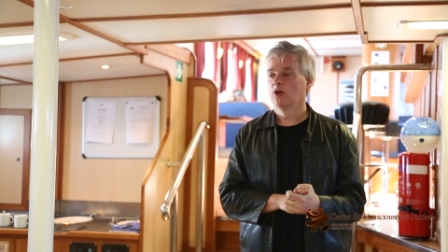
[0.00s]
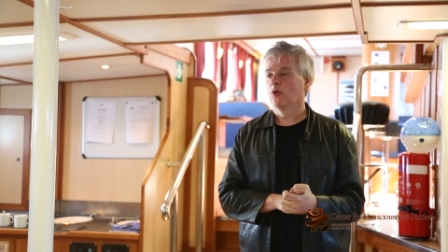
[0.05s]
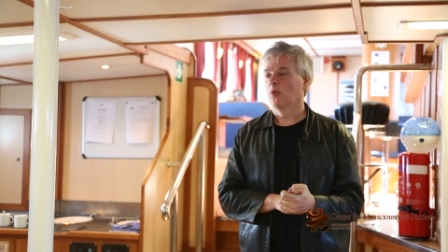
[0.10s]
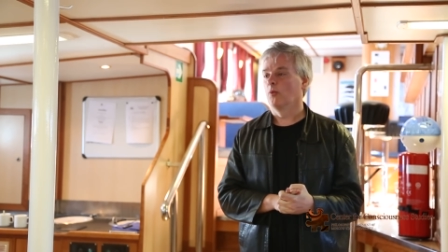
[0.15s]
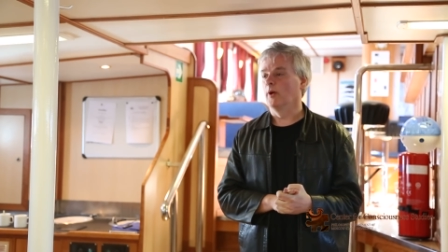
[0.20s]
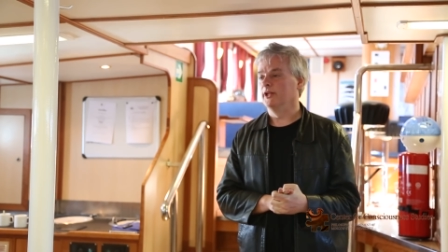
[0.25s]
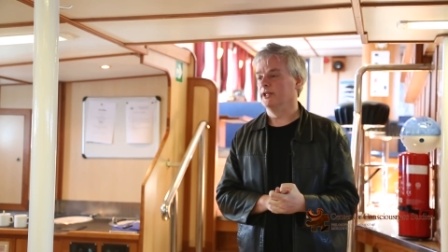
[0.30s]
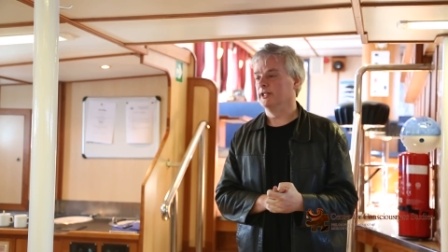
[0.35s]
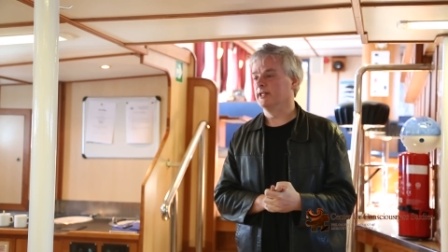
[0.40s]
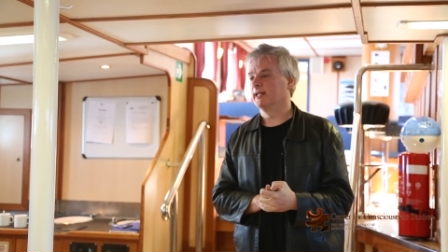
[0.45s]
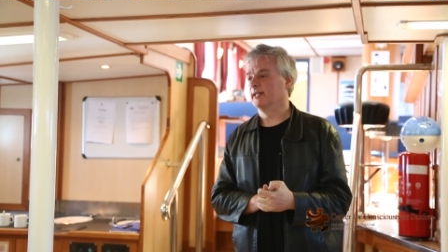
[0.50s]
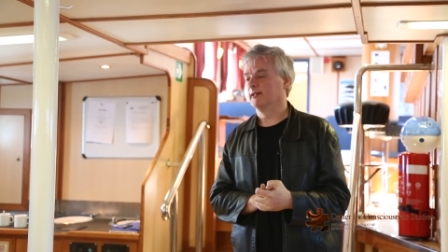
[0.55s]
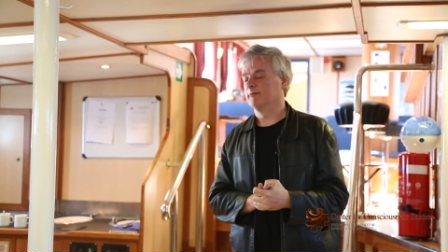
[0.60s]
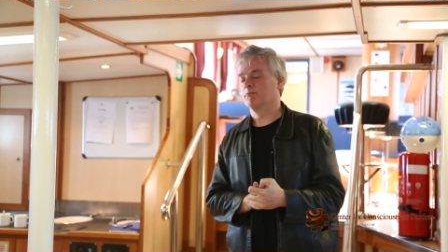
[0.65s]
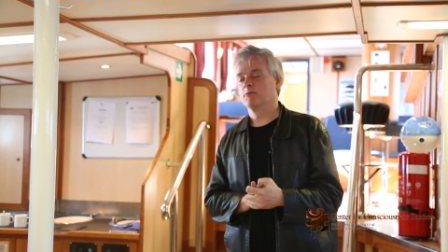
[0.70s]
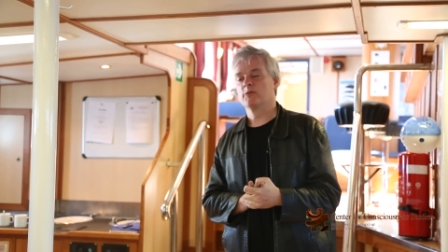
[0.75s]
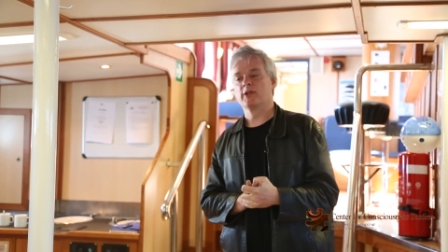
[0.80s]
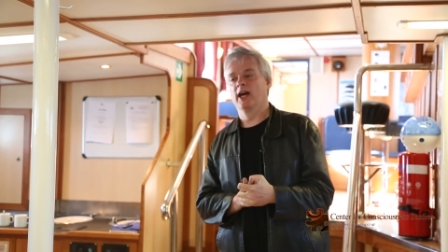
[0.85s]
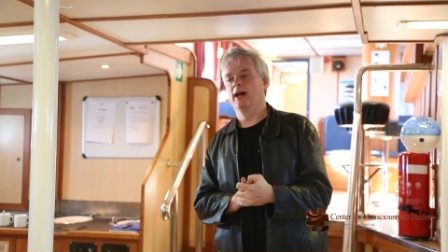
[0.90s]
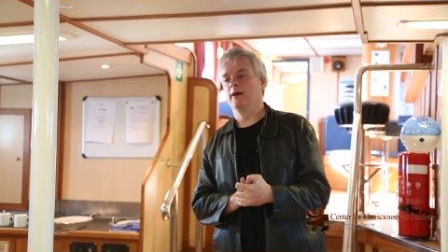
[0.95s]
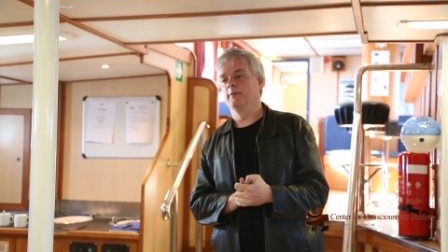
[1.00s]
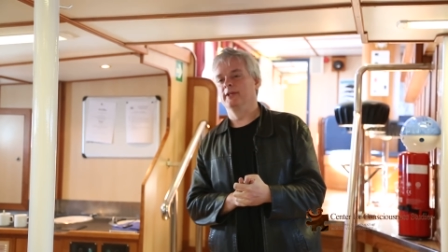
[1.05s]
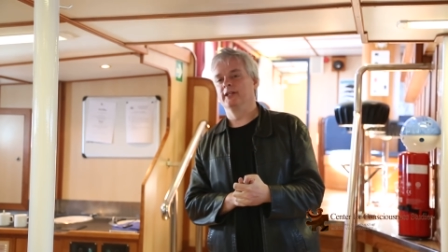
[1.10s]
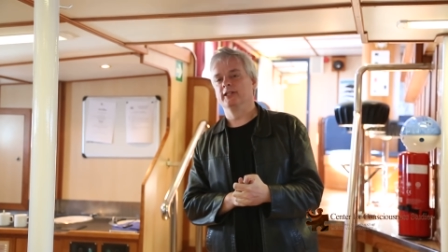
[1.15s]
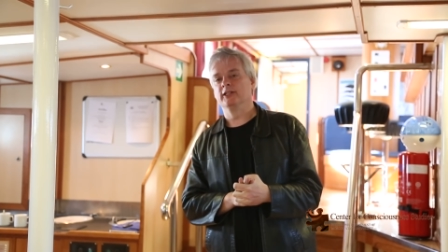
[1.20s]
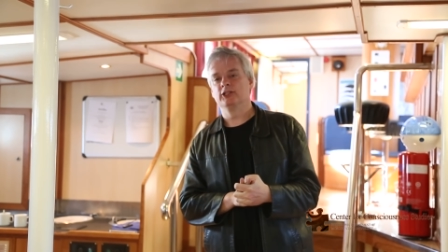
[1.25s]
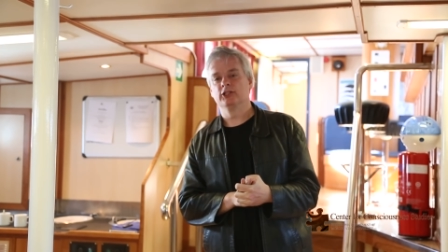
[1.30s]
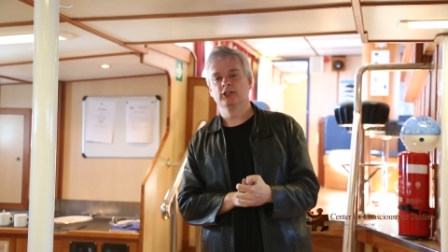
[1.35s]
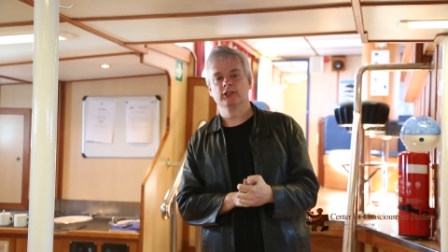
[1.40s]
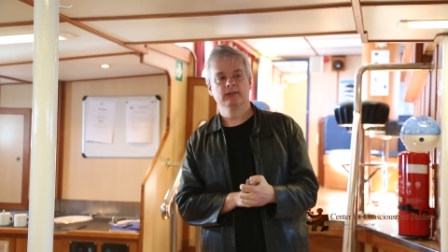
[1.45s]
When you get
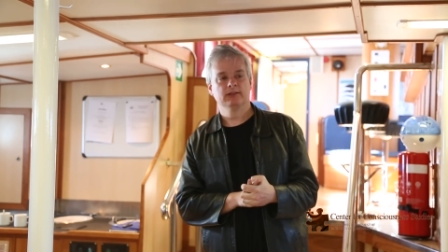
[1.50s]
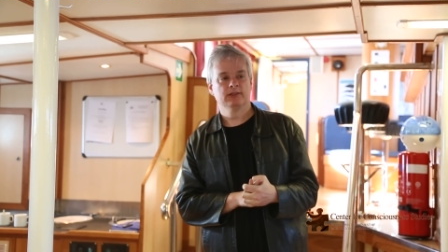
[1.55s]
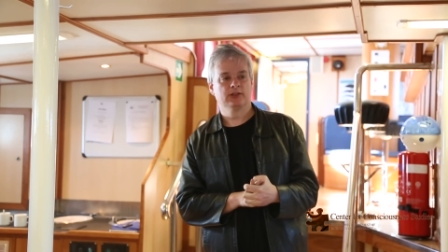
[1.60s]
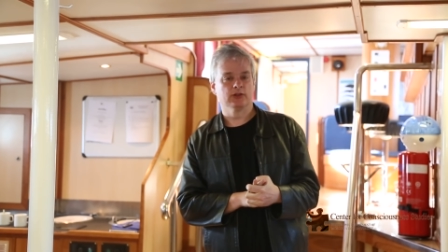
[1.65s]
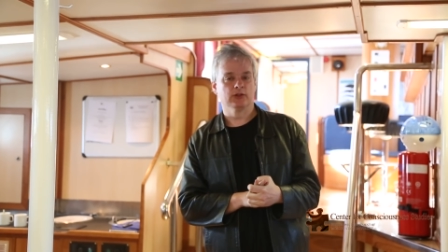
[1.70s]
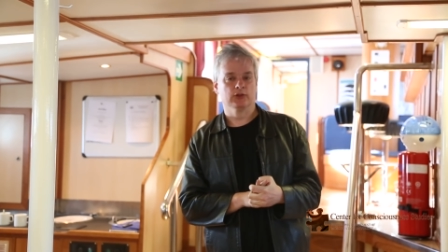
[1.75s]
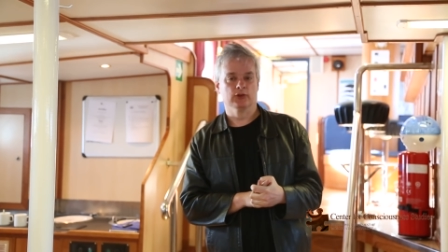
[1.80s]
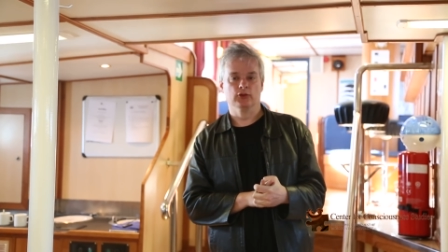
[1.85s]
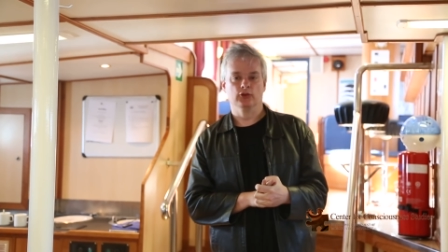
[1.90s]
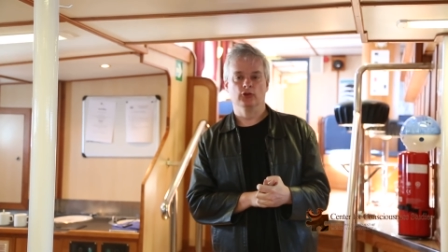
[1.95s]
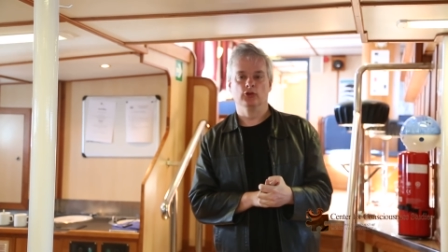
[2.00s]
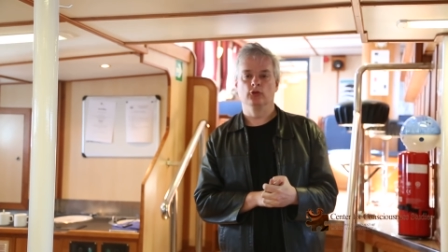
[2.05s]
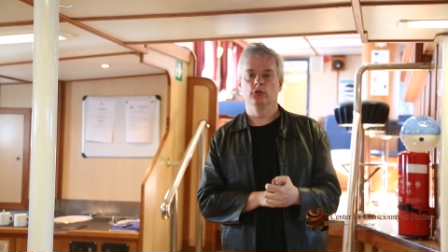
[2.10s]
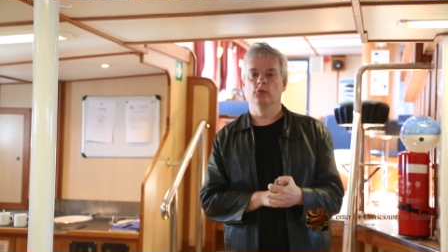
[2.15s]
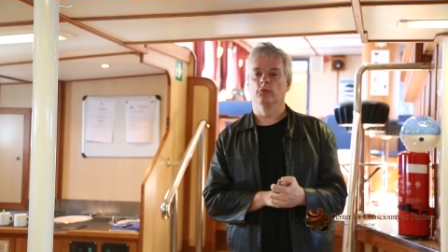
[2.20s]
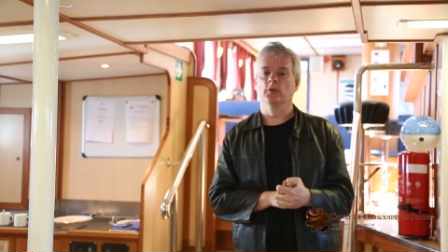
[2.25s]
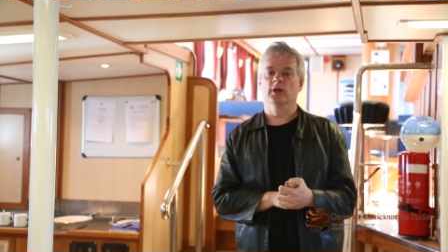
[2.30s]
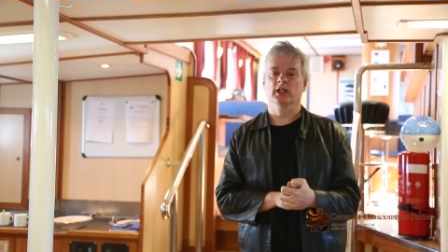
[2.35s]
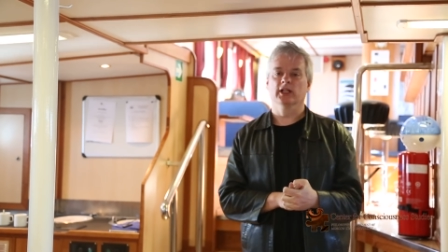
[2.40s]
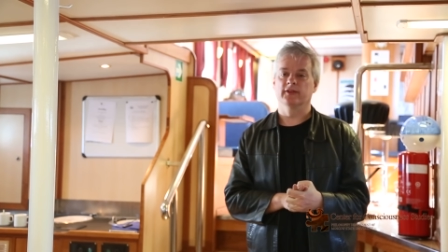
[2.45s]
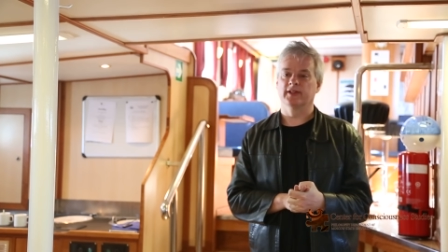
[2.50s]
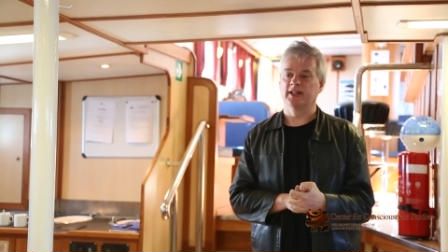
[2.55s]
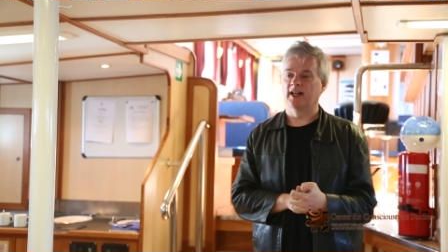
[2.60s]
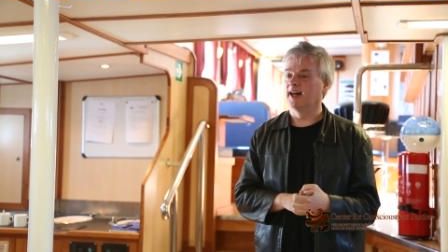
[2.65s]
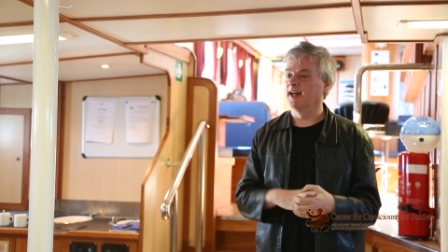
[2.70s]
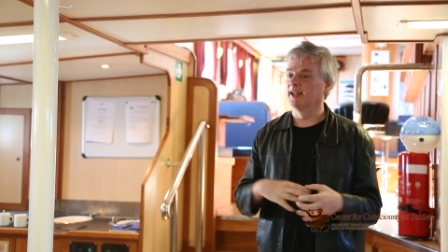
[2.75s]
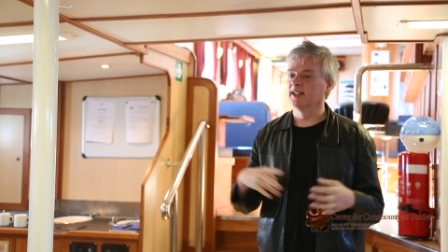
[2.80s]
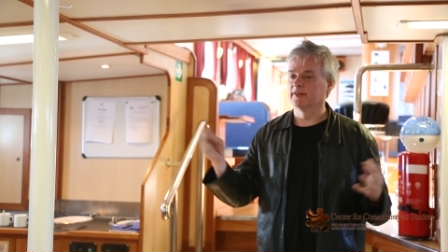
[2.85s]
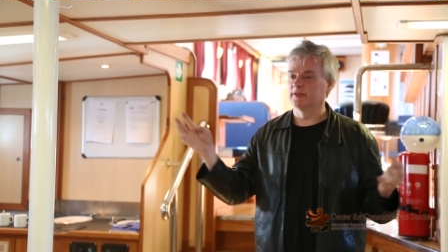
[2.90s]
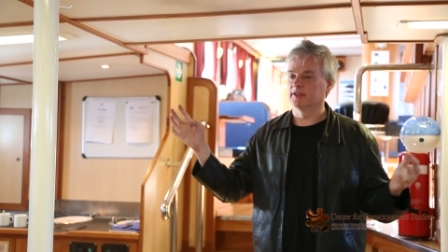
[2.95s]
damage to relevant
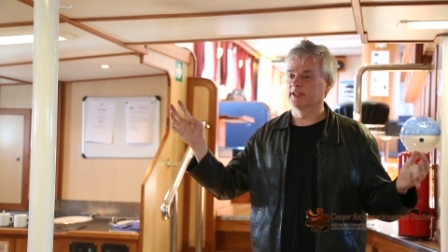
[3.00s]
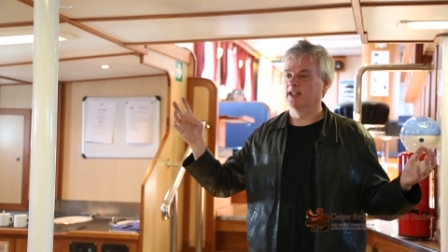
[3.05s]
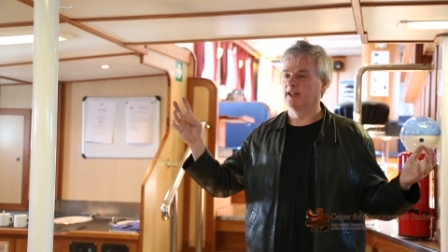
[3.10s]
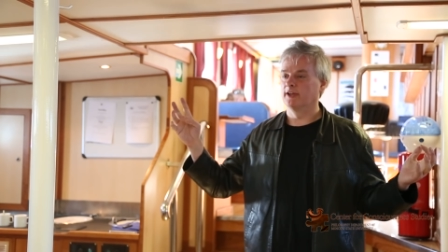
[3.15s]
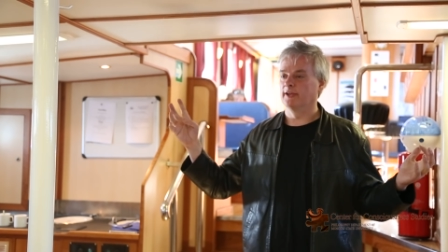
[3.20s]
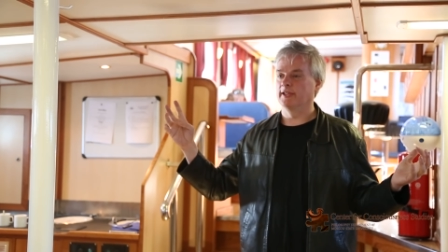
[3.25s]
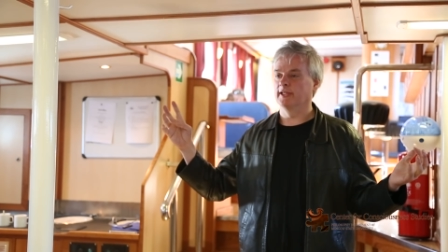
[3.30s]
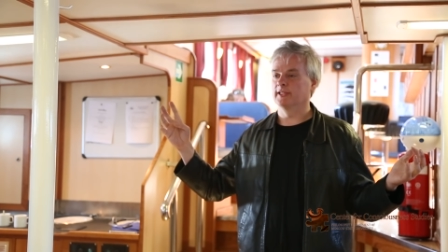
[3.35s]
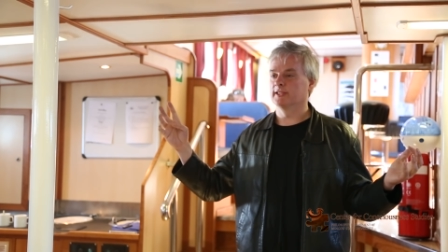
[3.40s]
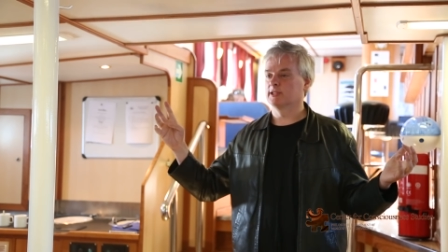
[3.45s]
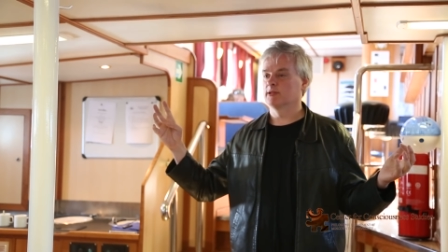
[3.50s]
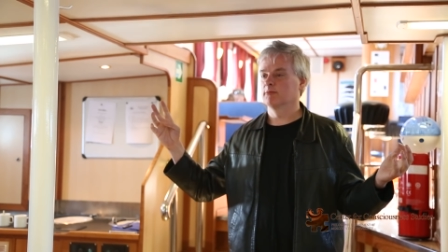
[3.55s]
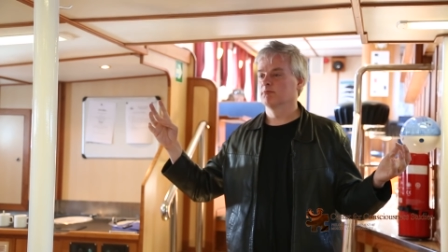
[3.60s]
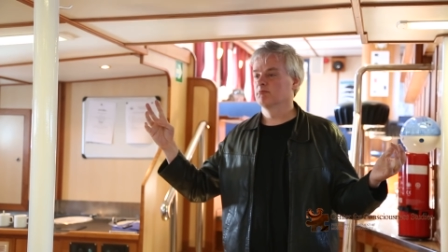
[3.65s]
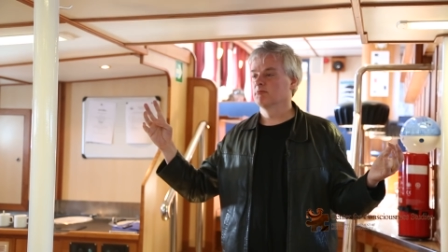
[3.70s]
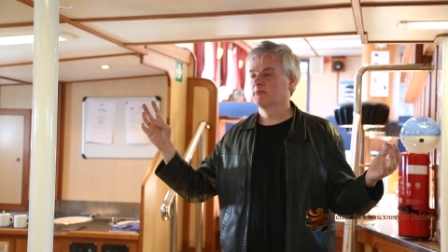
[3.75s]
high-level areas,